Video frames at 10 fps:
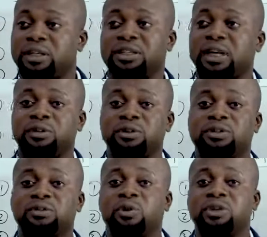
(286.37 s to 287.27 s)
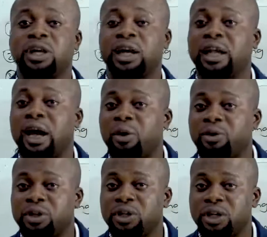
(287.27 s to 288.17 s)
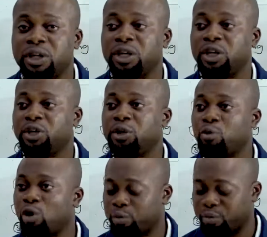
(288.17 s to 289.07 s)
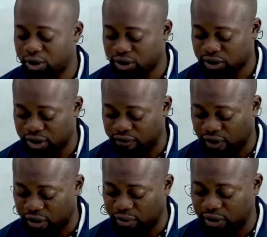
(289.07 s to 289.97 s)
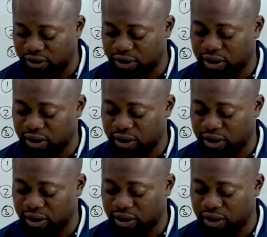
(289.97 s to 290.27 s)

These are not what allowed in the workplace environment.